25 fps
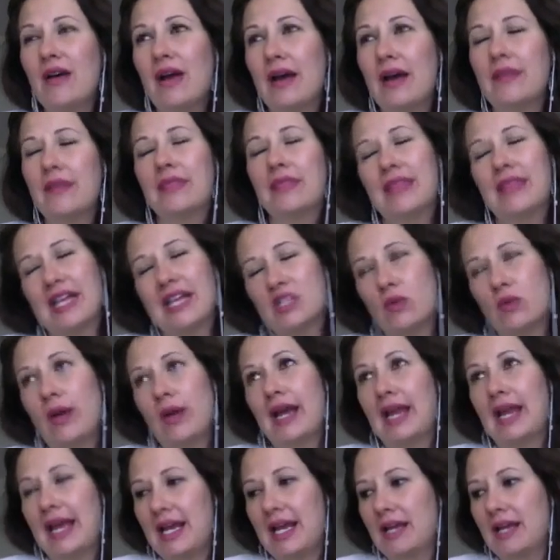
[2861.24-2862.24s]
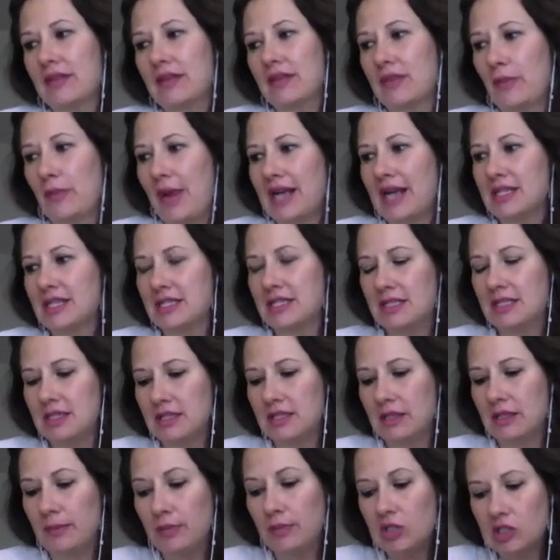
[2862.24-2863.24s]
that's why I like the practices
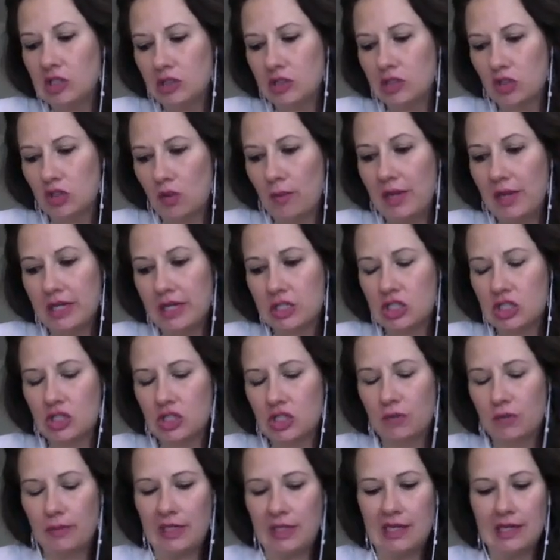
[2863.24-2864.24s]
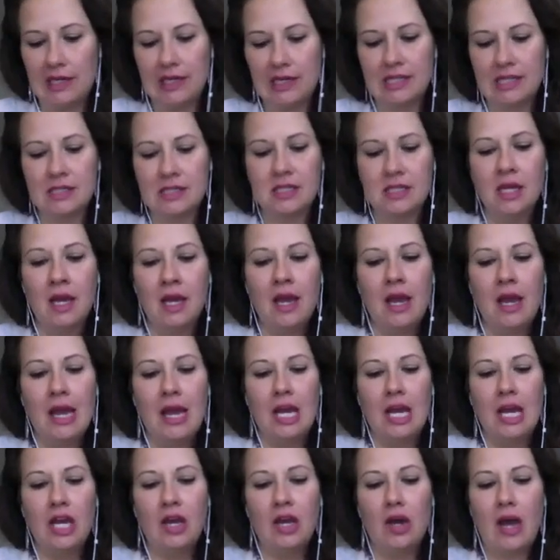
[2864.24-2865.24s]
in the book so much, because
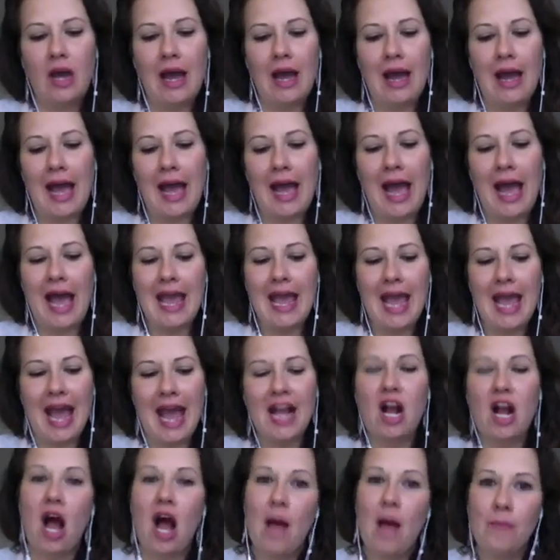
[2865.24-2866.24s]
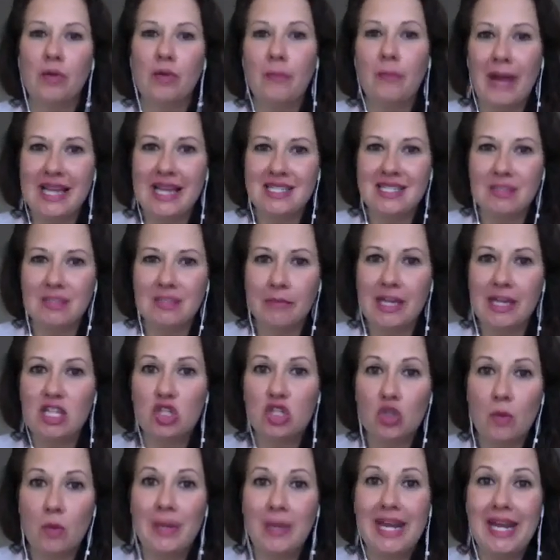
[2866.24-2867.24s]
I compromised and made
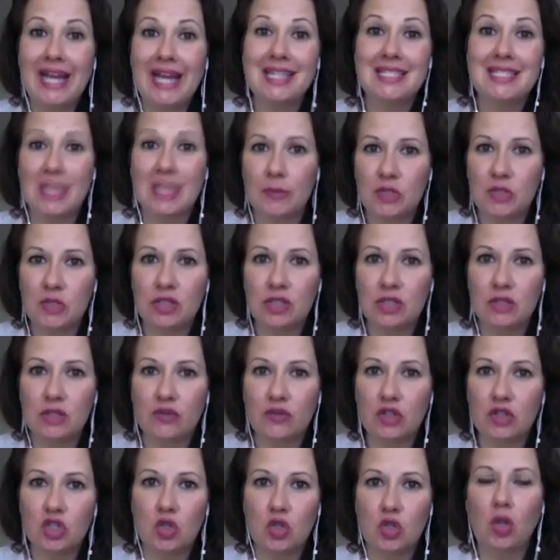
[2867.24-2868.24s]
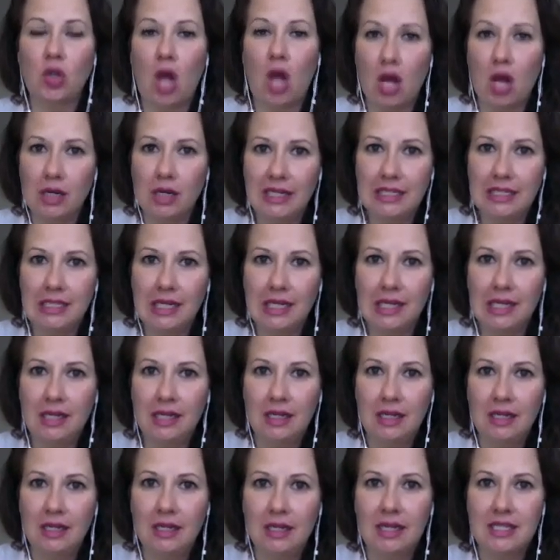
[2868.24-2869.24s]
so many exceptions for so long, Linda.
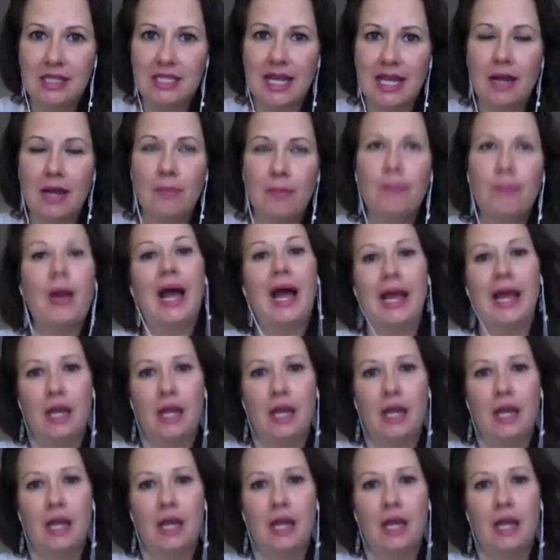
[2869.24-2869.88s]
It's like, but,